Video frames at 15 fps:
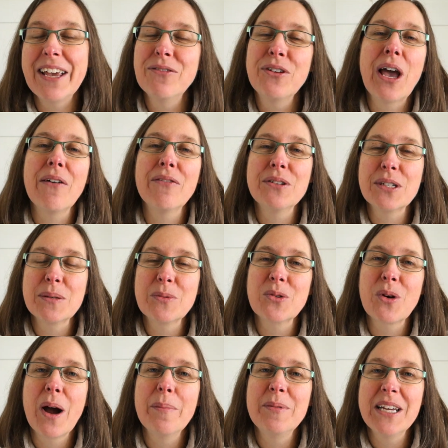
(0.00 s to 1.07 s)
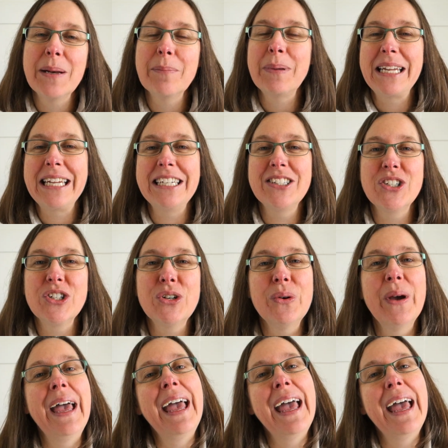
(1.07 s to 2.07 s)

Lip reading: If you haven't subscribed yet, please do.